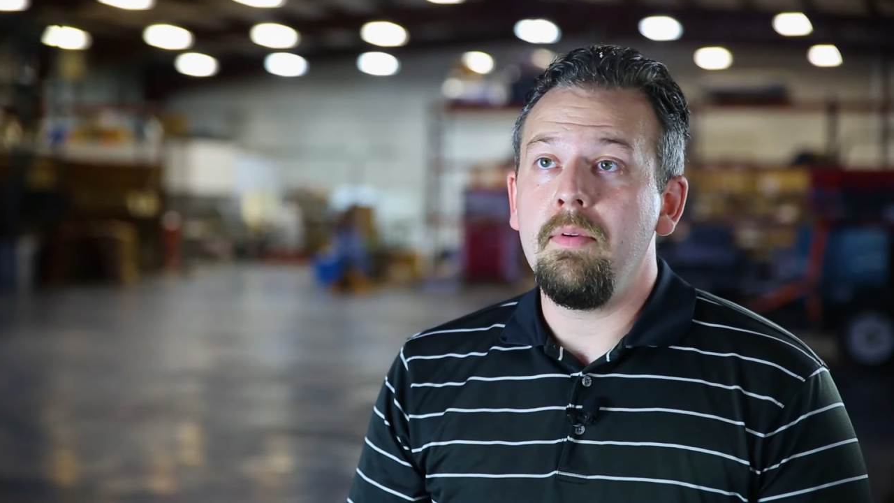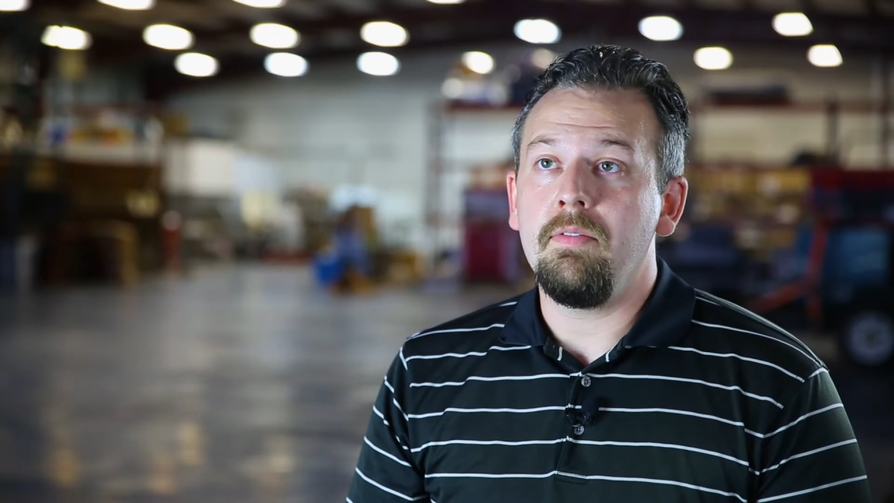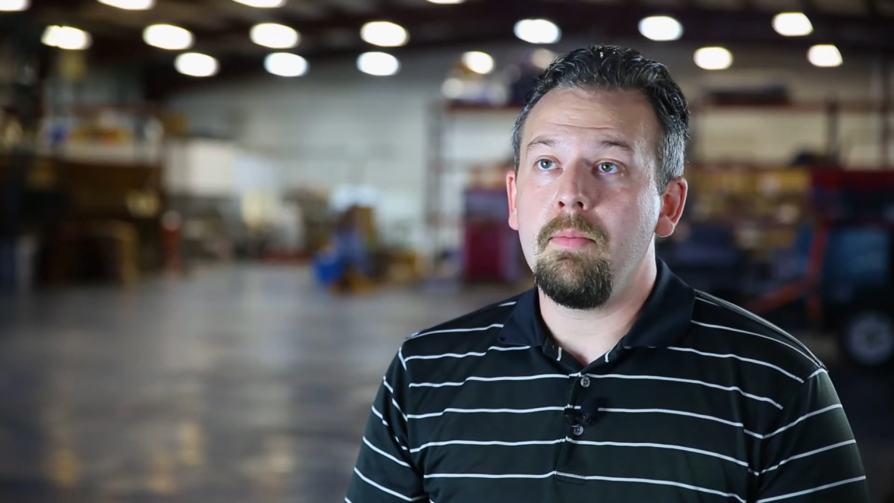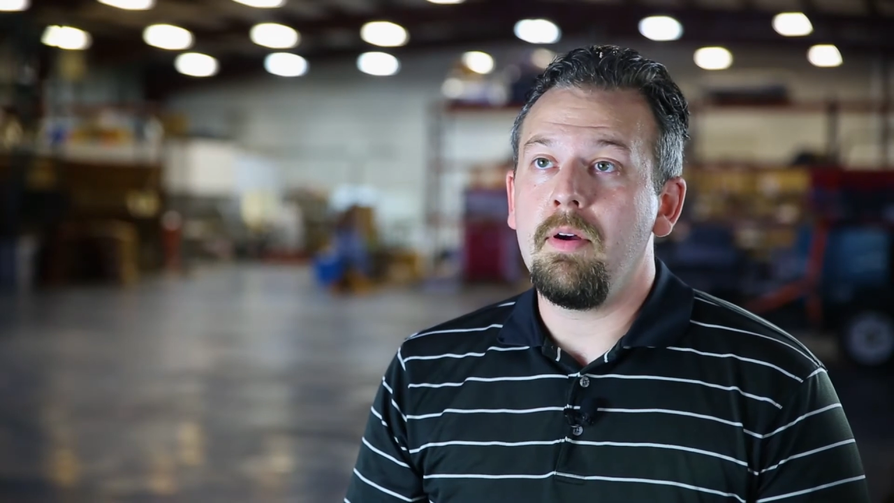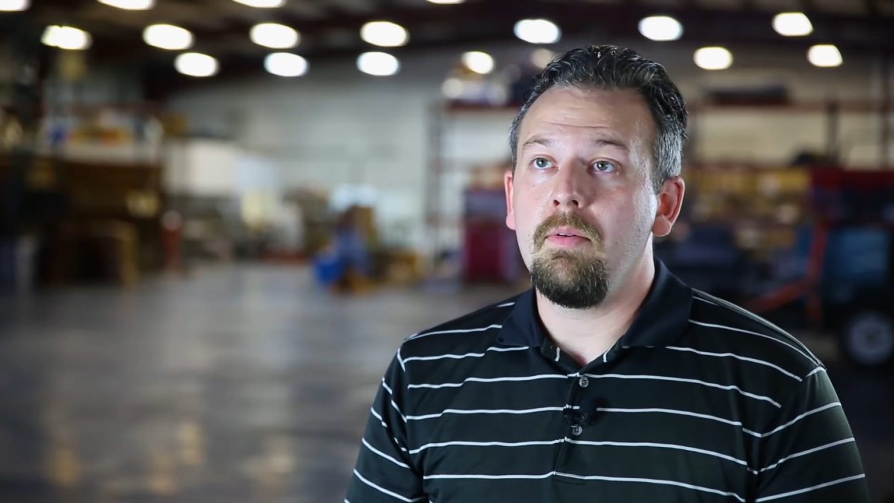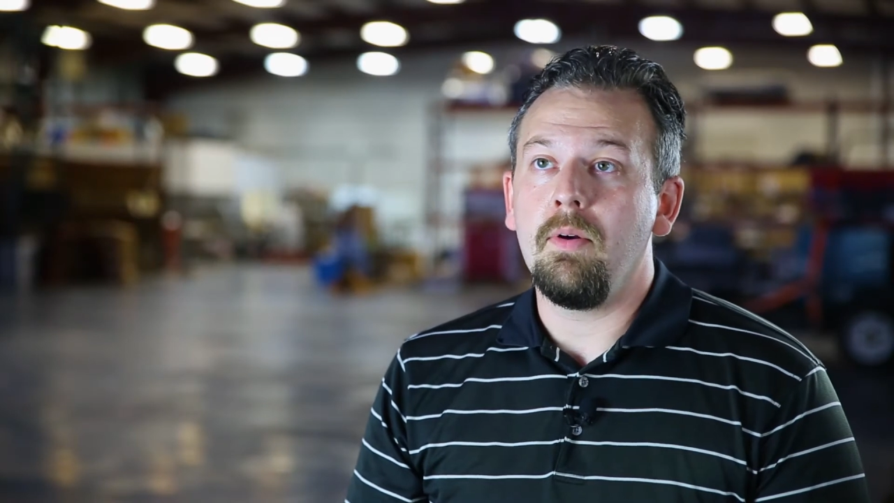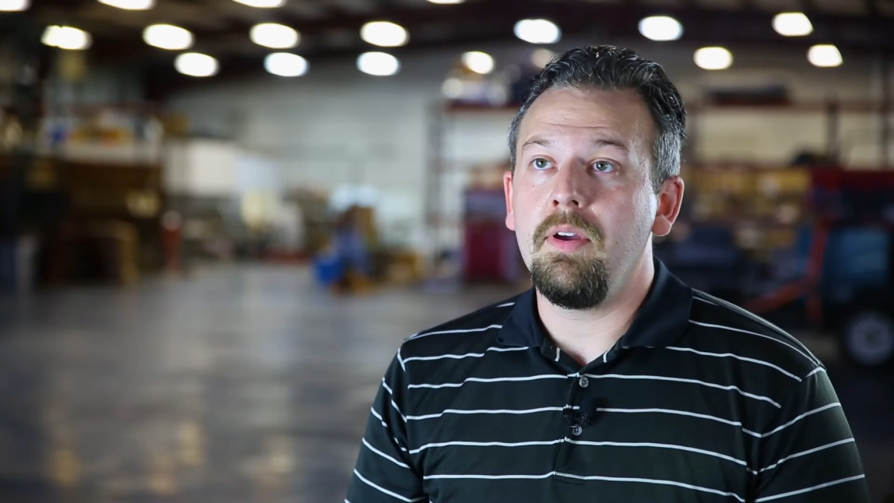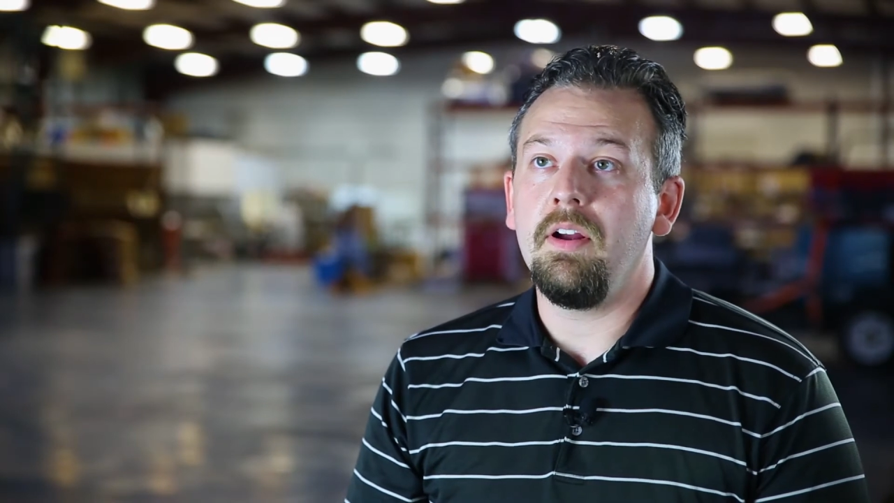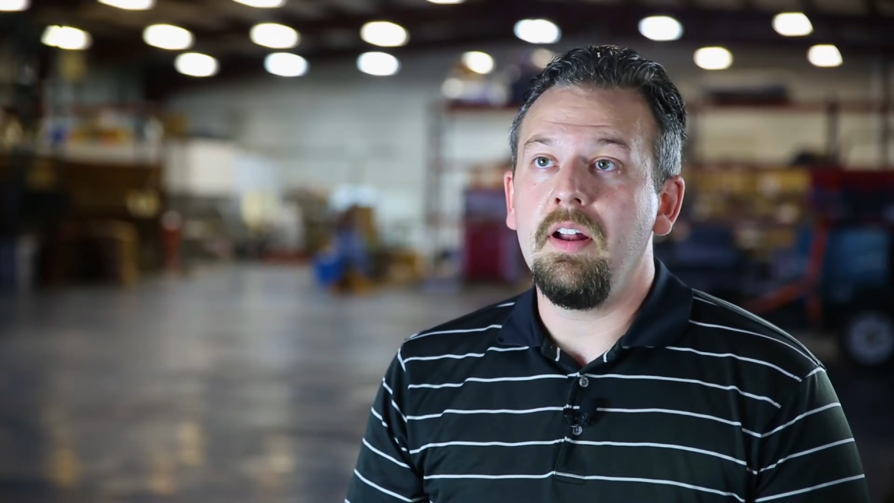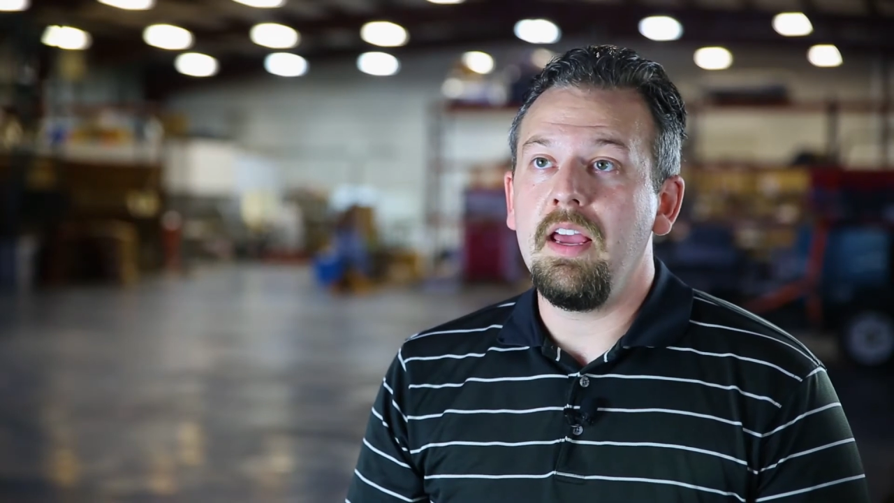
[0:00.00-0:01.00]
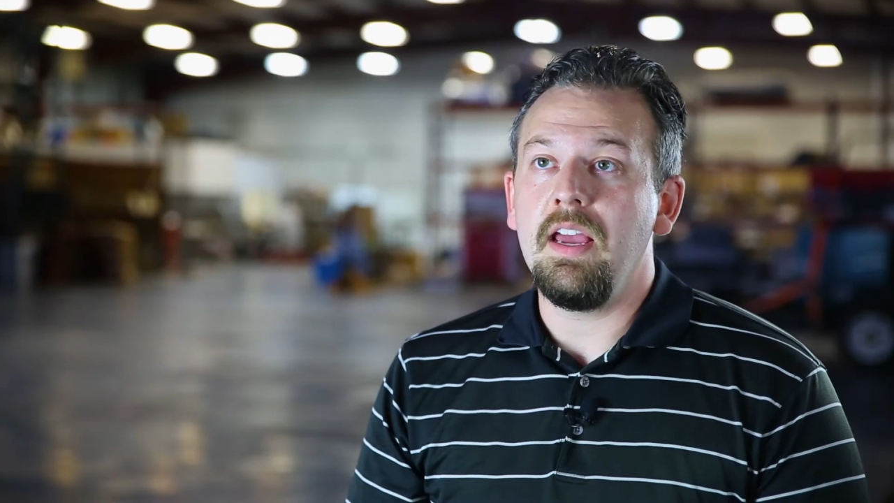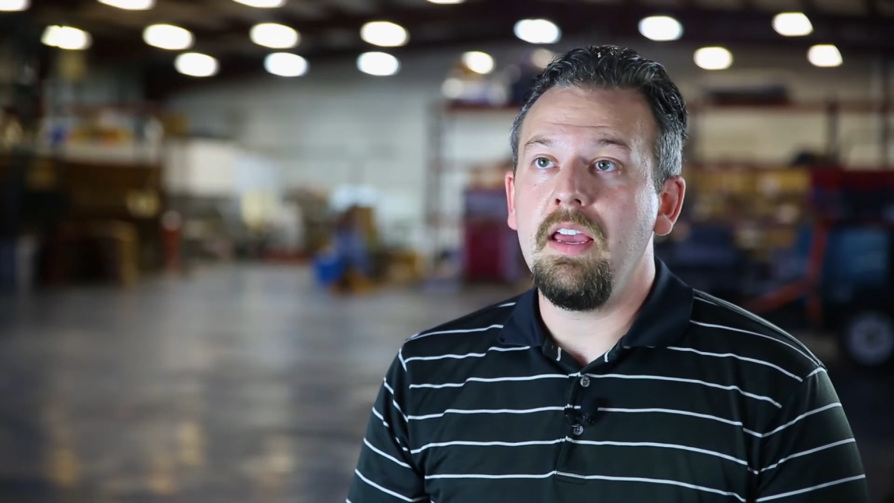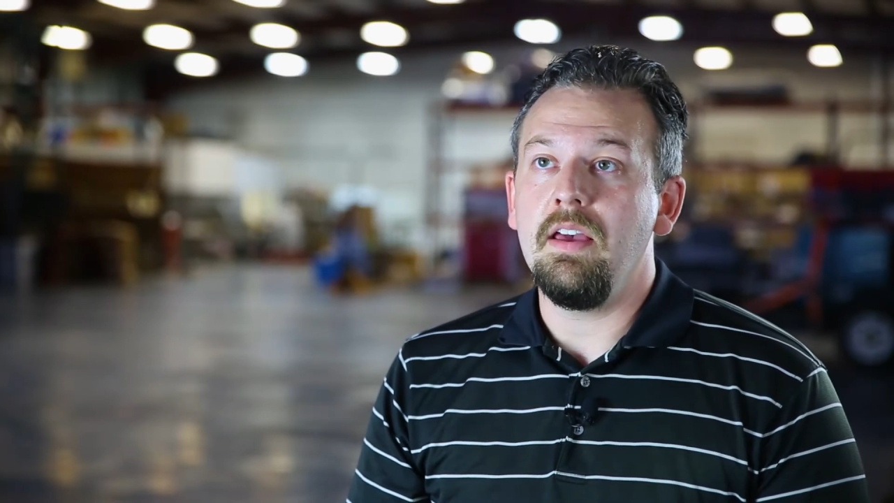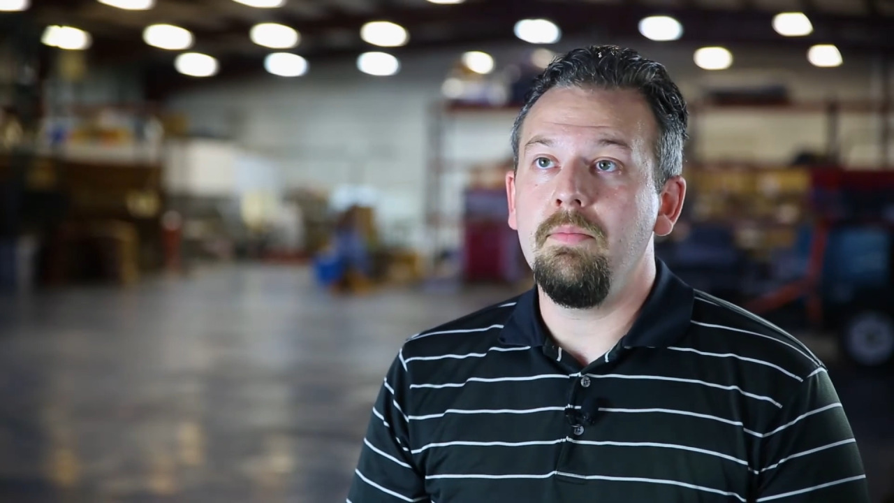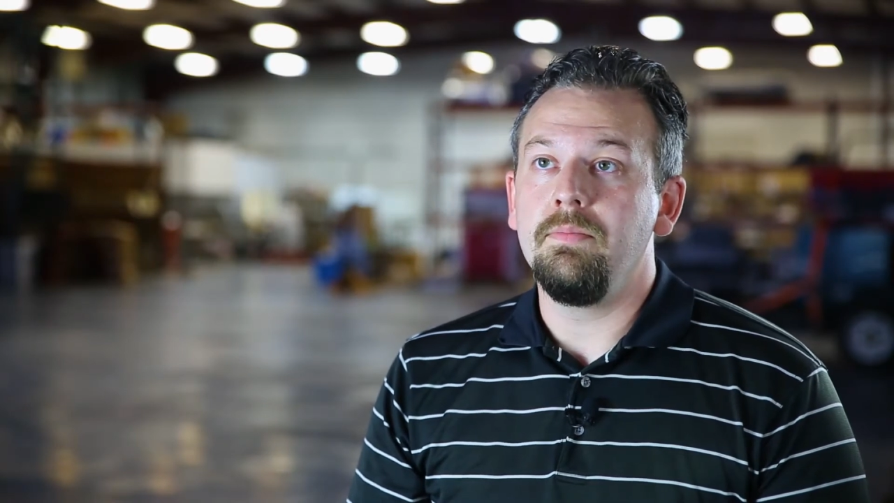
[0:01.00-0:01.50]
me for my role here at
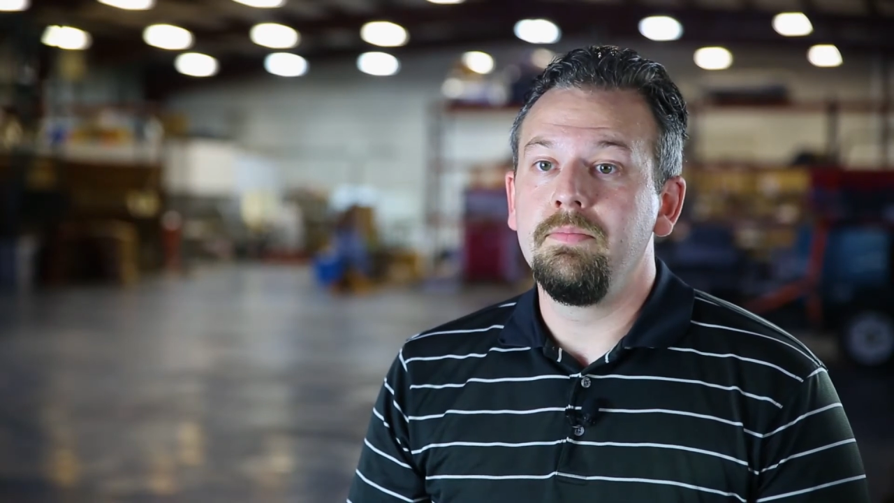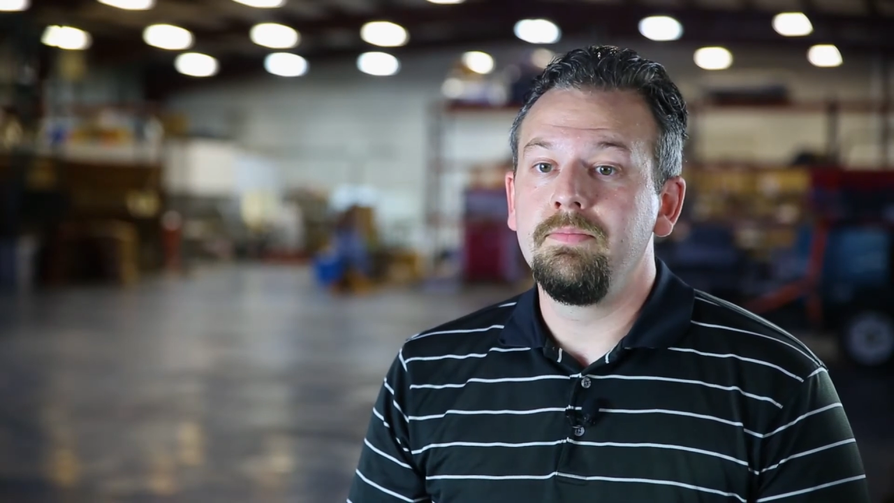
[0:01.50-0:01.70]
AAM.